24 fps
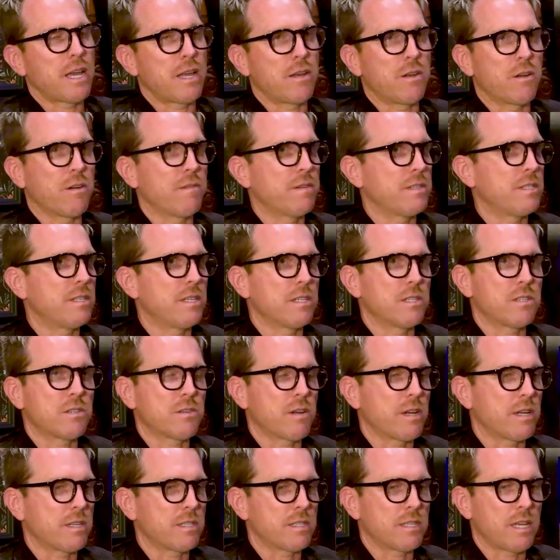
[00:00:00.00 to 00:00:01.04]
Yeah. Nervousness,
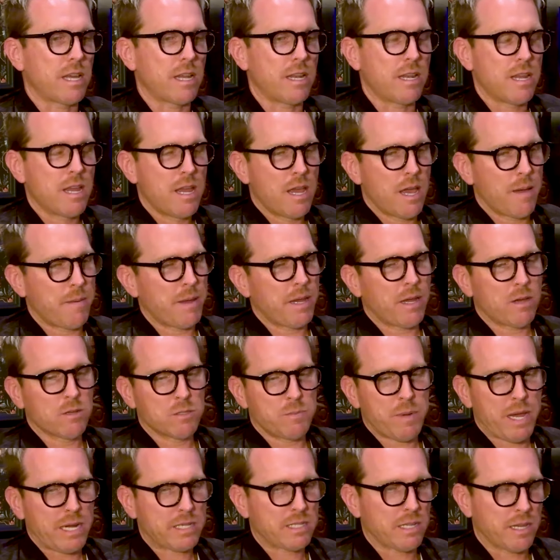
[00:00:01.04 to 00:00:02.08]
stress that I mean it goes
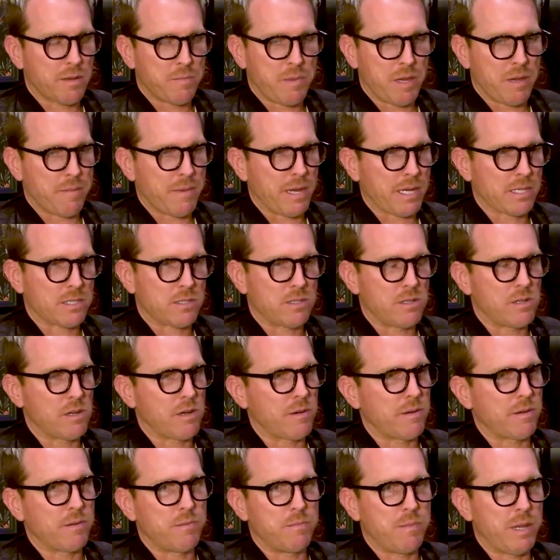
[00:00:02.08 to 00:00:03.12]
back to like BMX too,